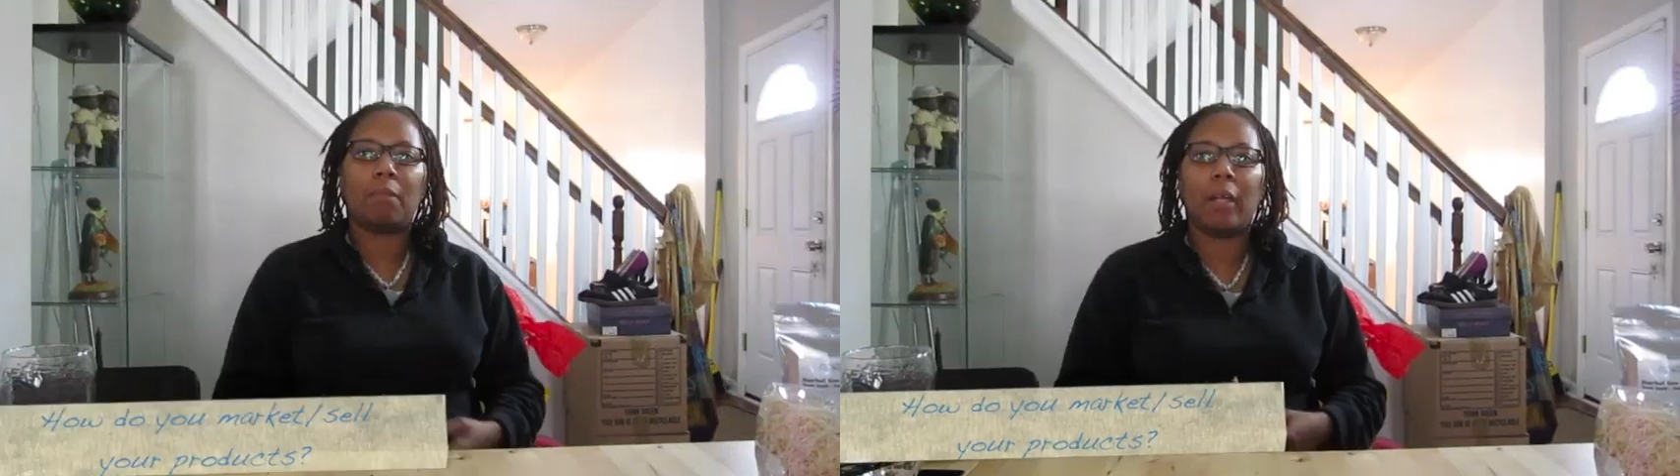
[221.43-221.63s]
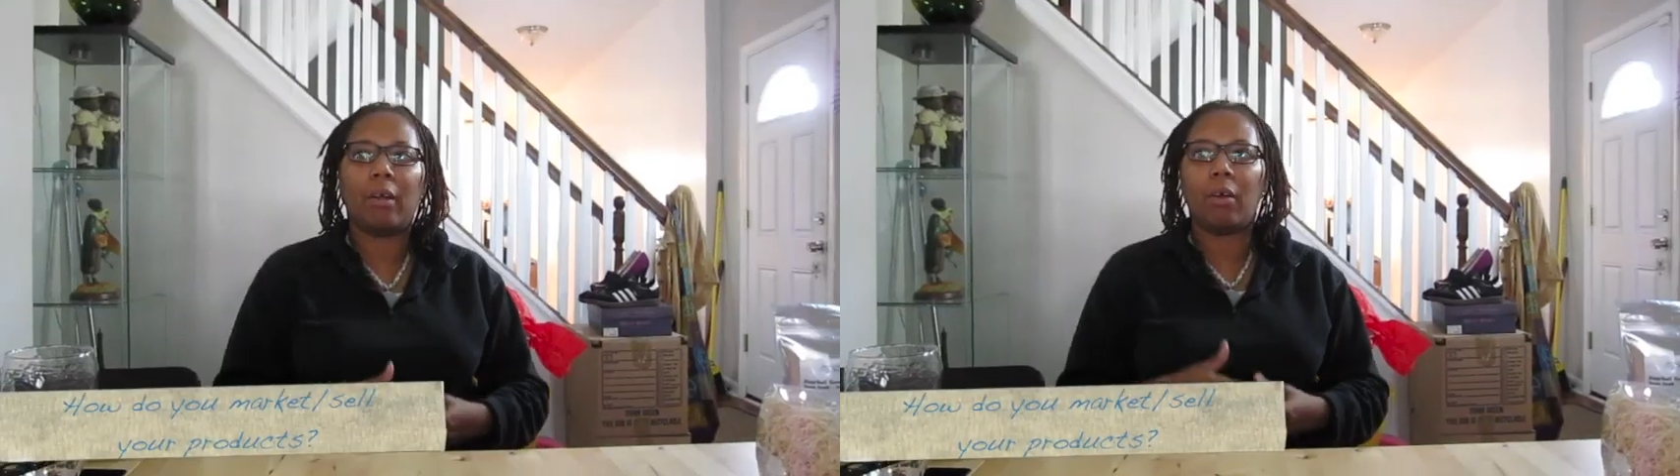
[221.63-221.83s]

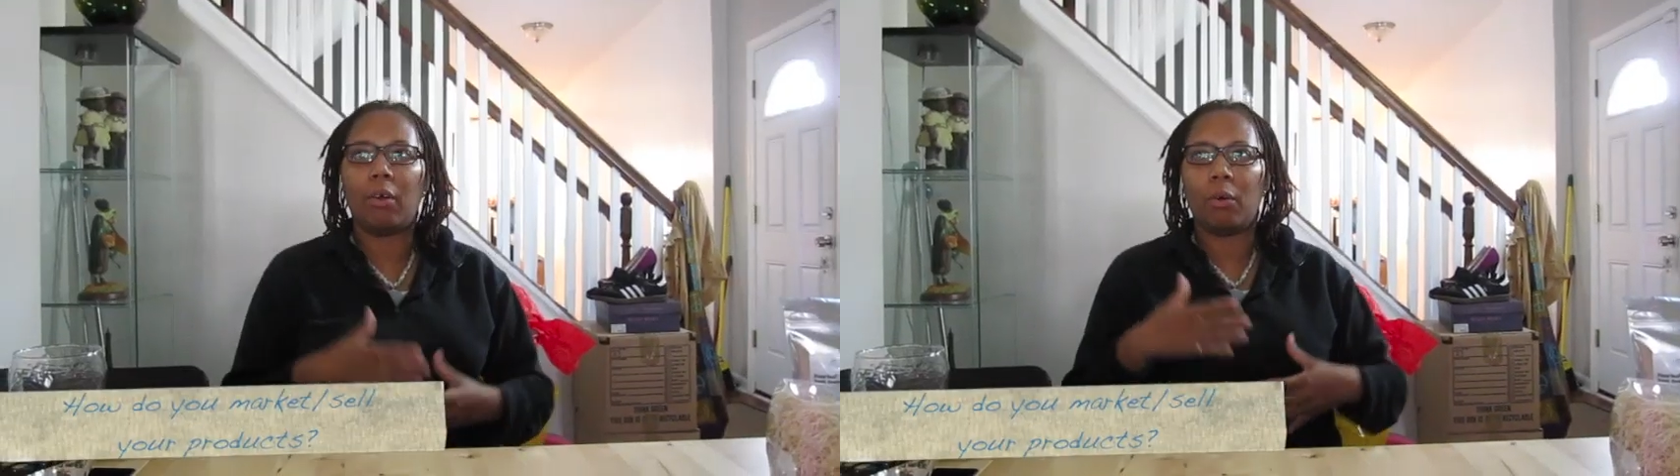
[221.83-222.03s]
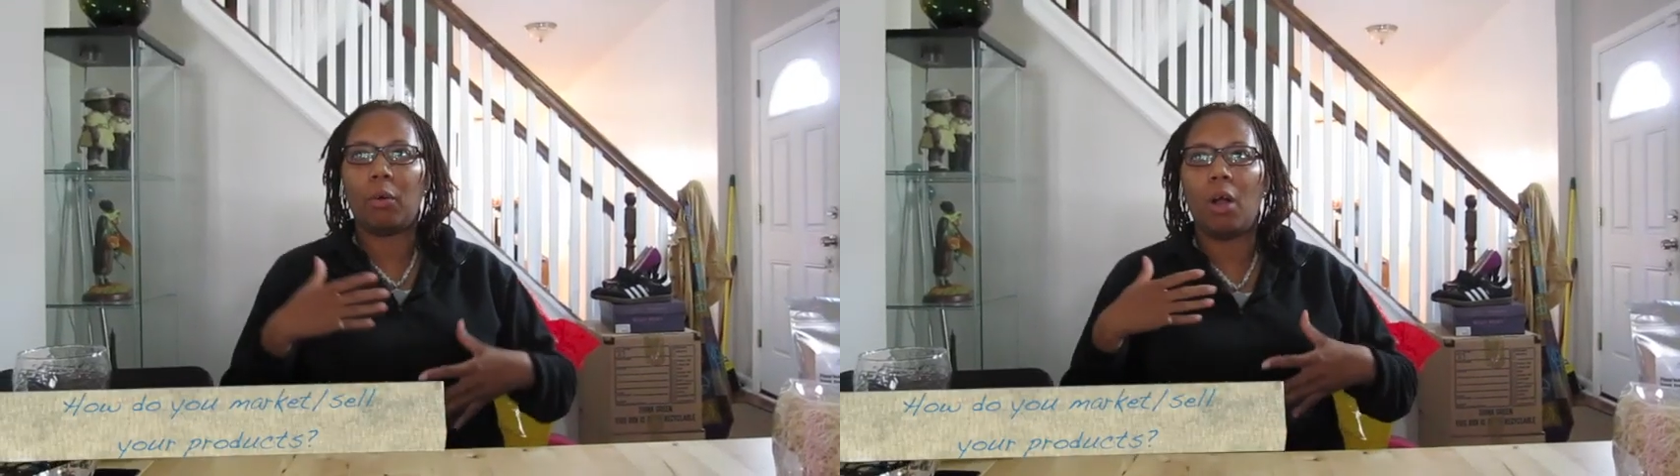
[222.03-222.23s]

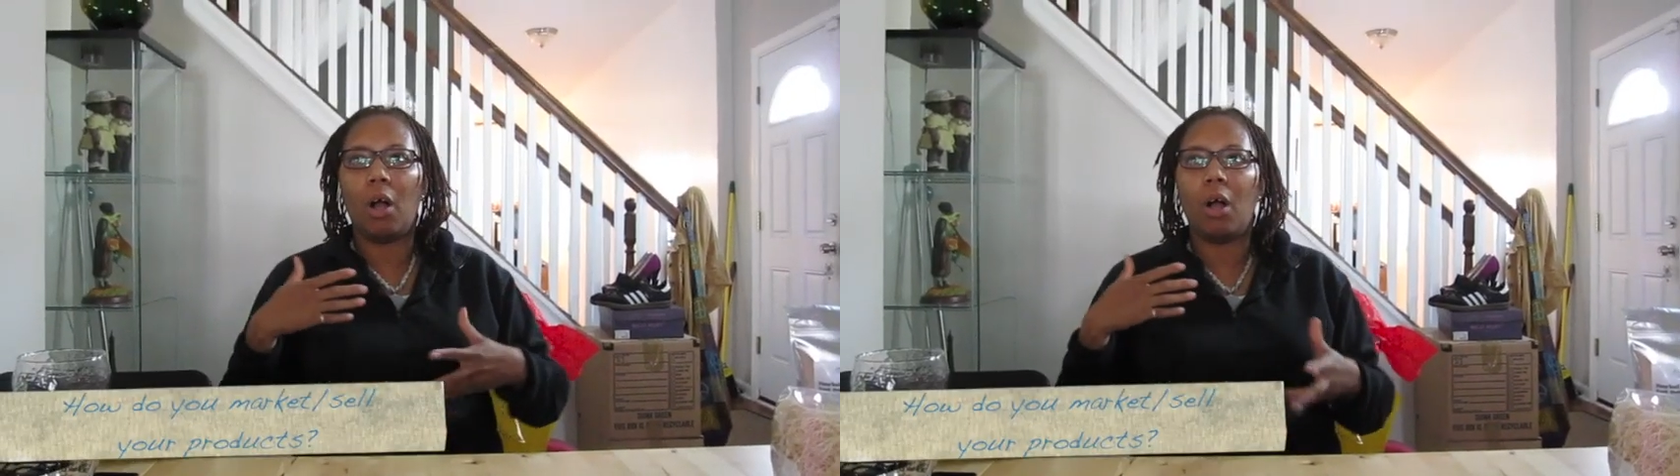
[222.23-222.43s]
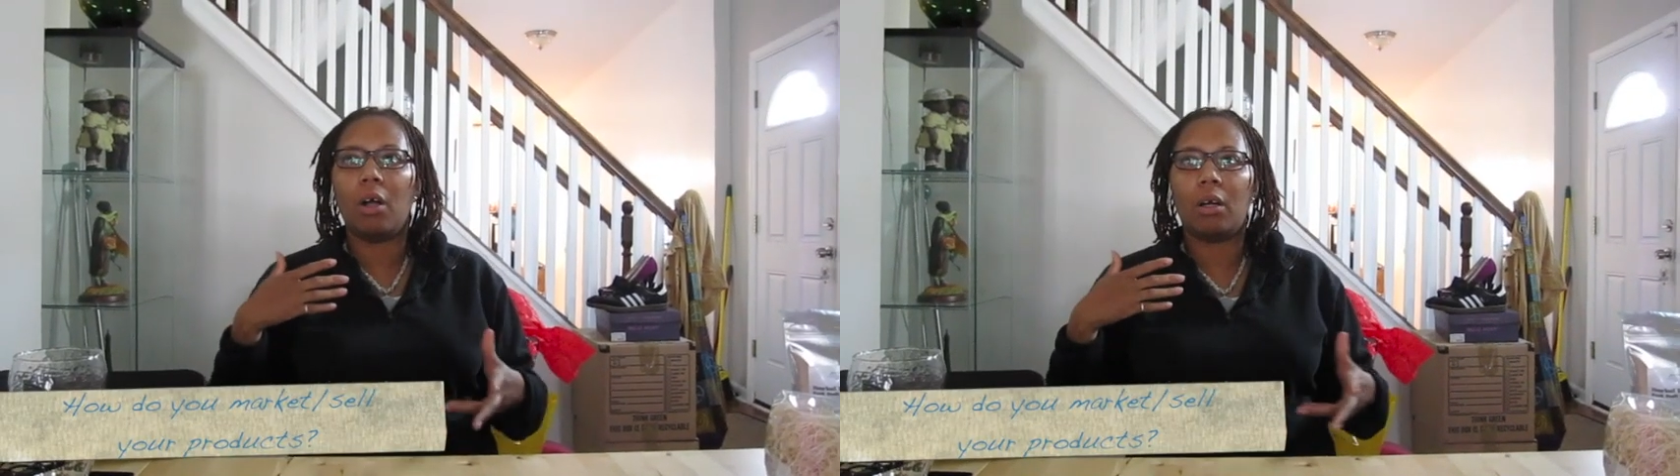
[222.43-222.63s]
There
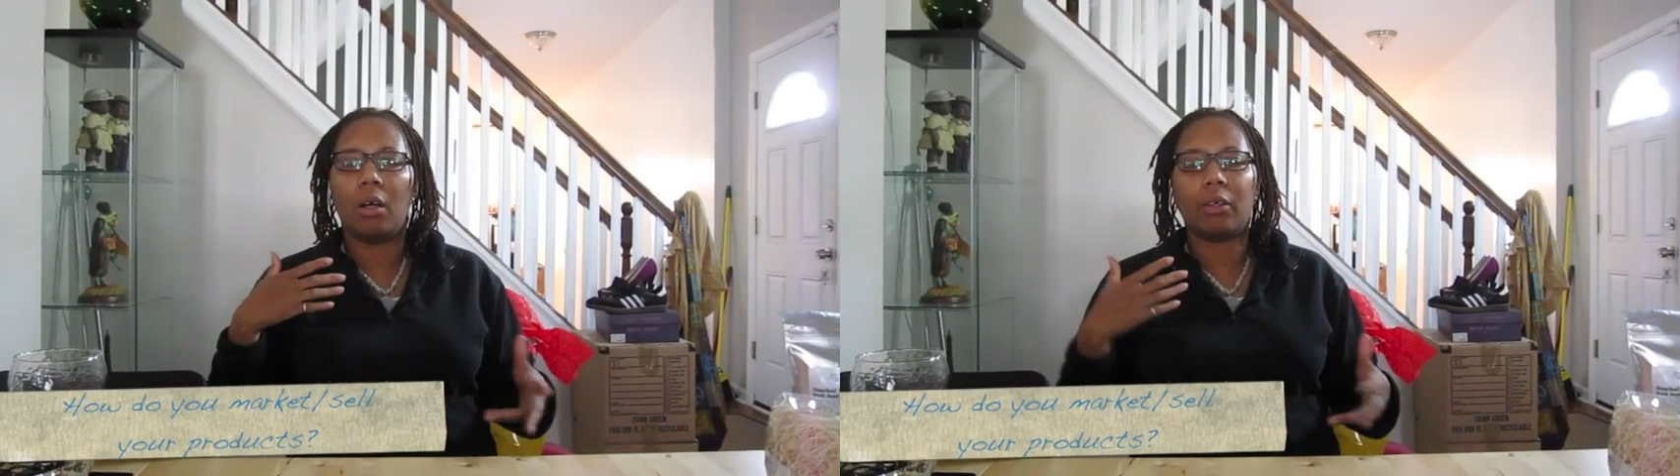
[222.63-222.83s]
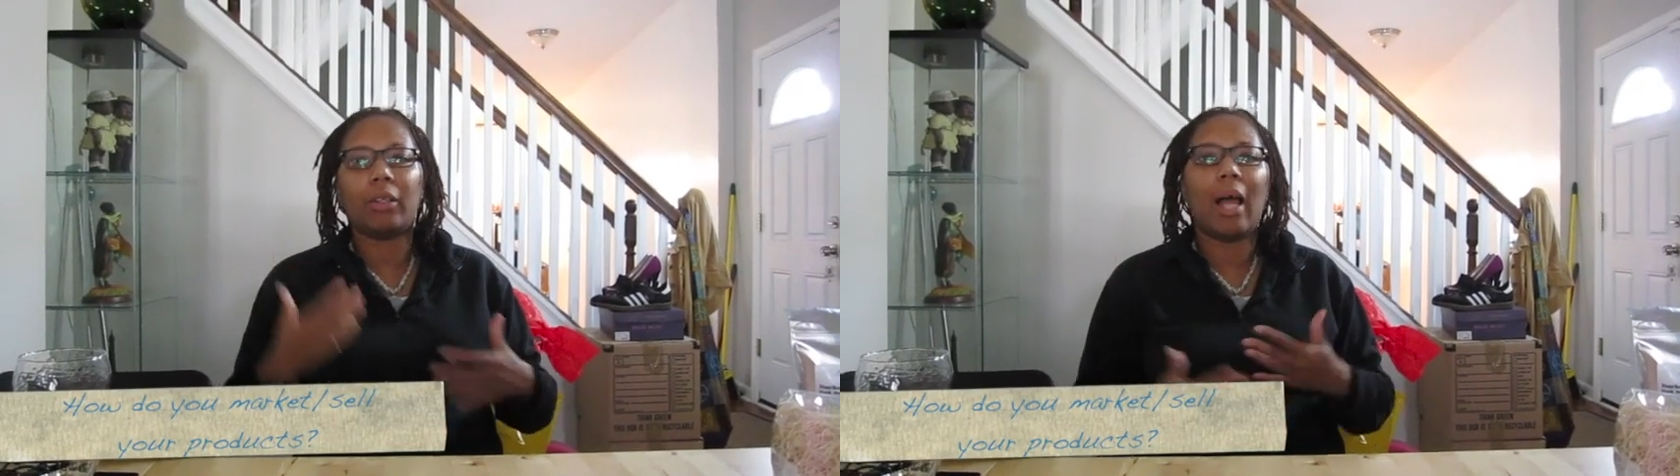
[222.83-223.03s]

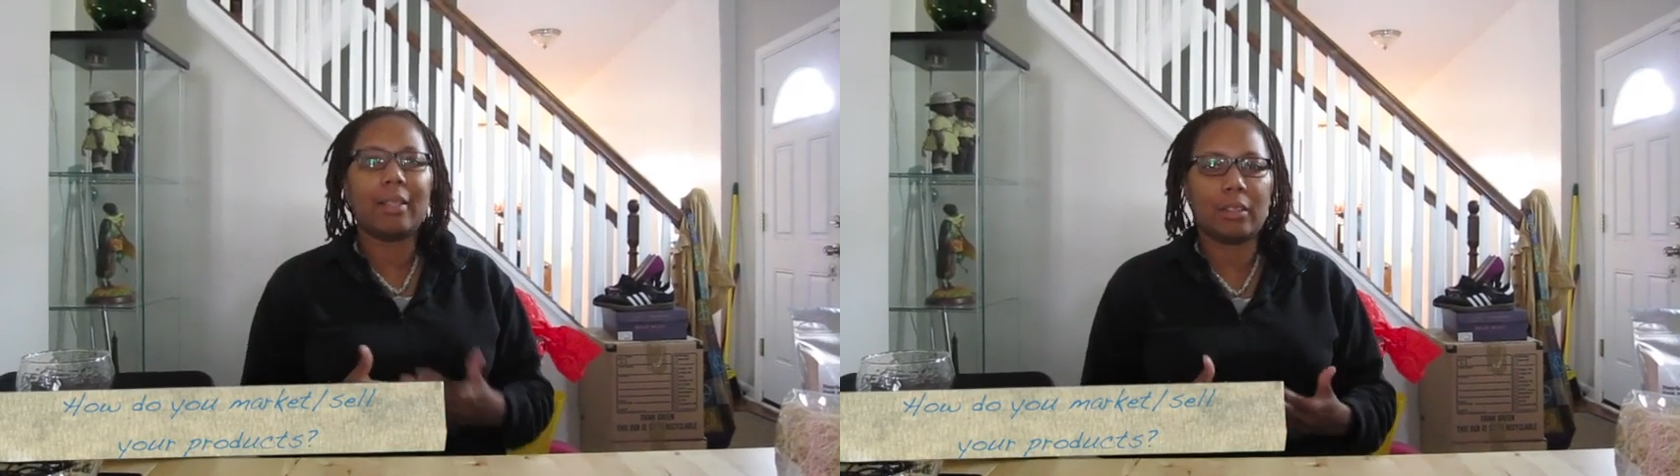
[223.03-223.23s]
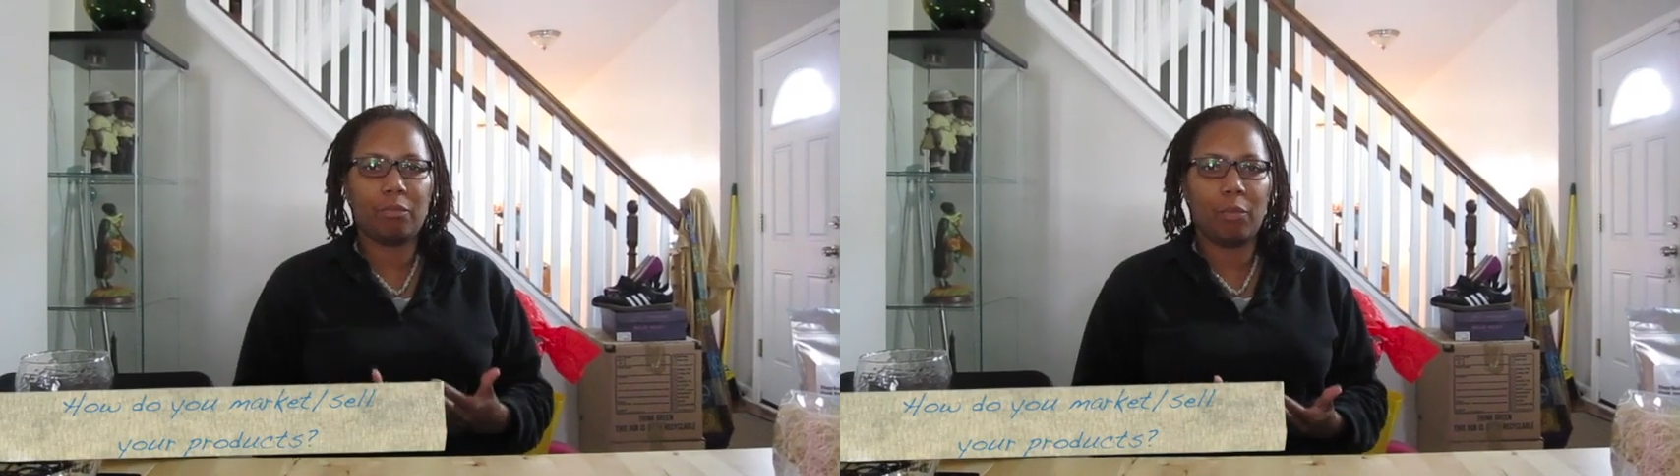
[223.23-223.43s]
are
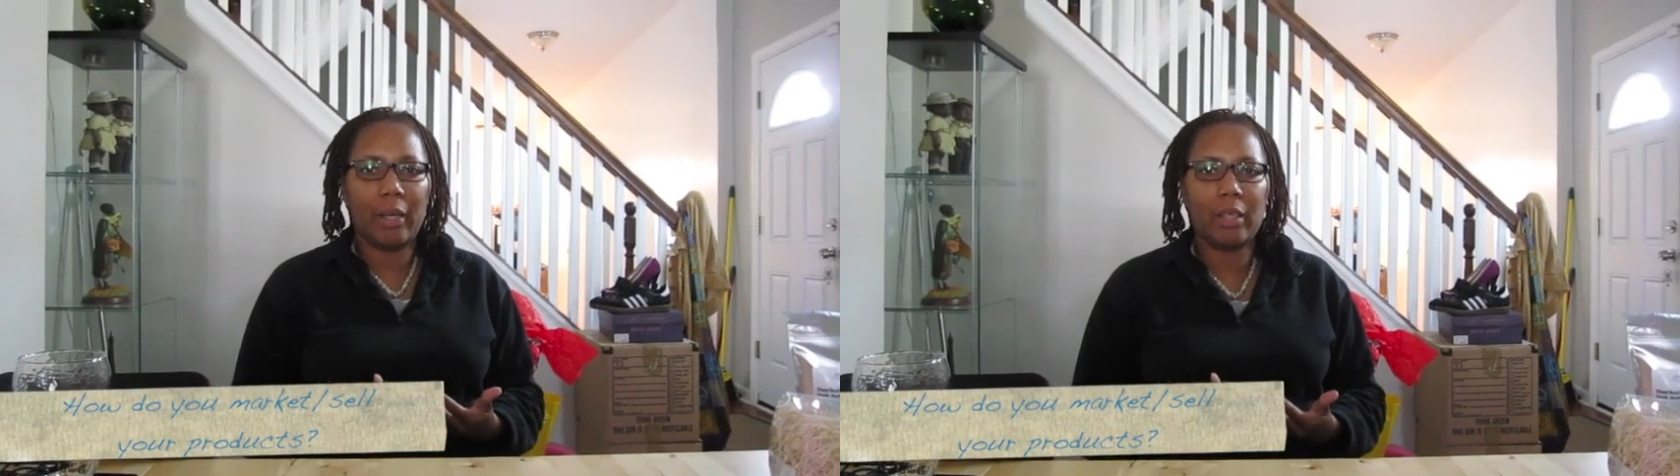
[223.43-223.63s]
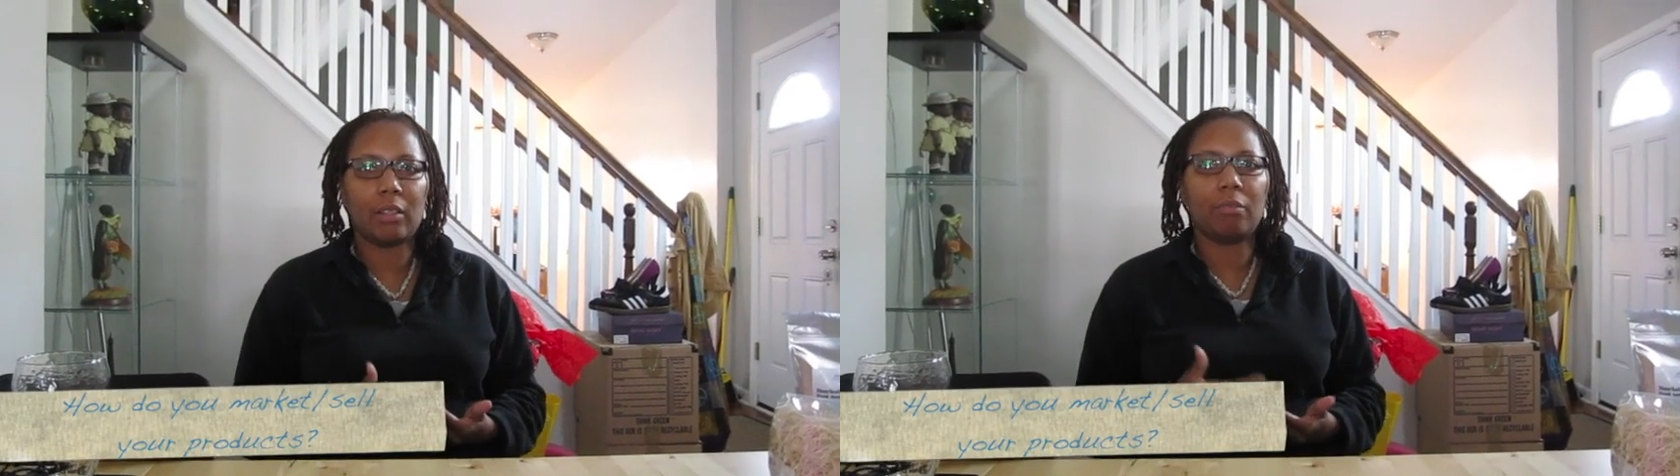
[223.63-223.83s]
lots of
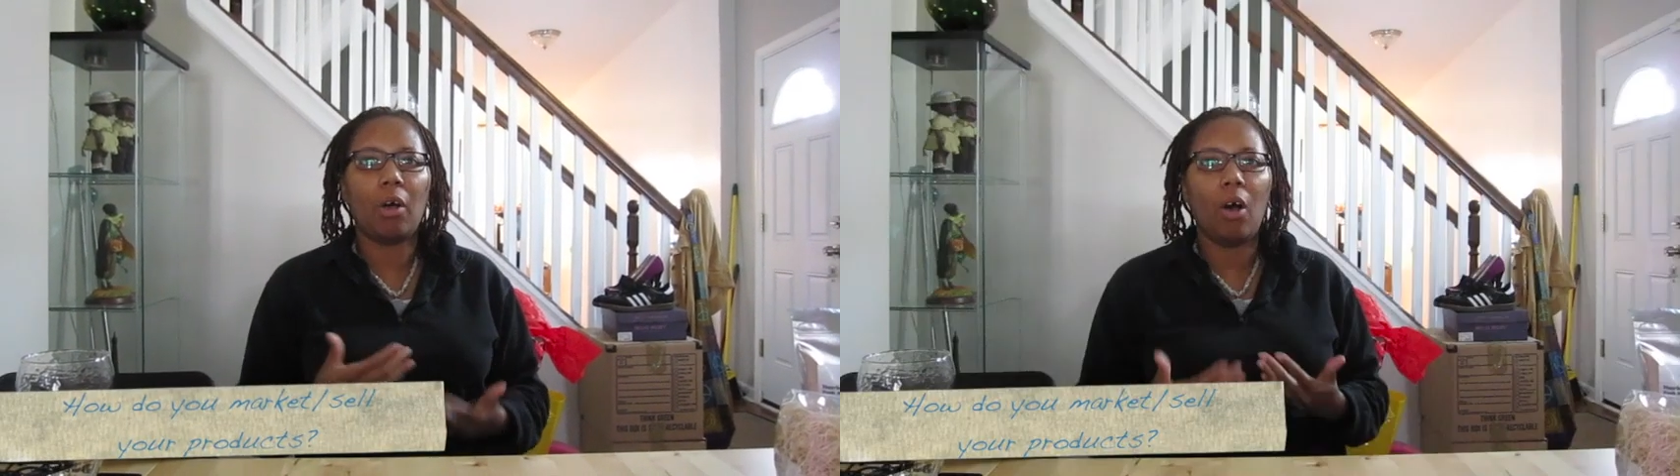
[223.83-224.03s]
ways of